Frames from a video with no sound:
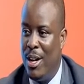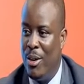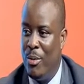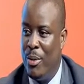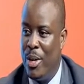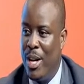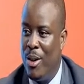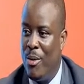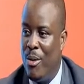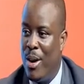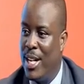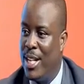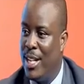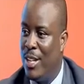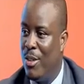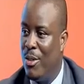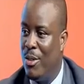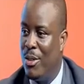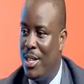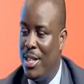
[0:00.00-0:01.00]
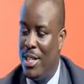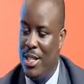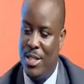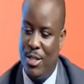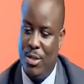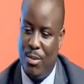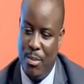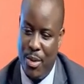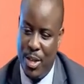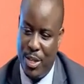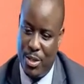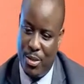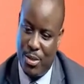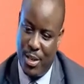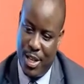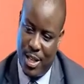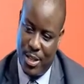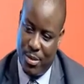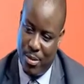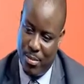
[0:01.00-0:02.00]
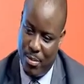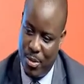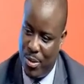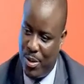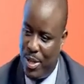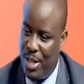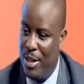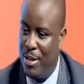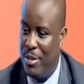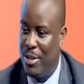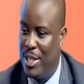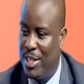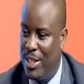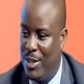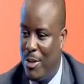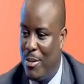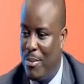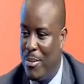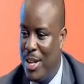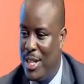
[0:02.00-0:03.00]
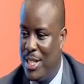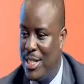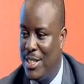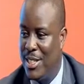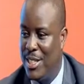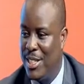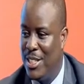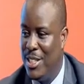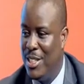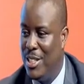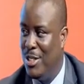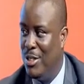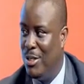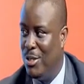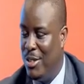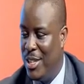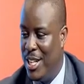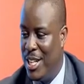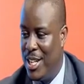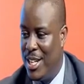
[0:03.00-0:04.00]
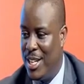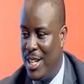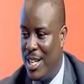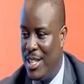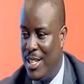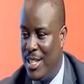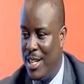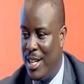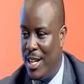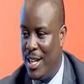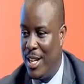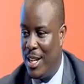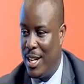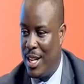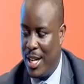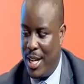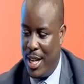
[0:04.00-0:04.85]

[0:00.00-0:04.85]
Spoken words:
We are working on this to make sure that we build a critical mass to get that there.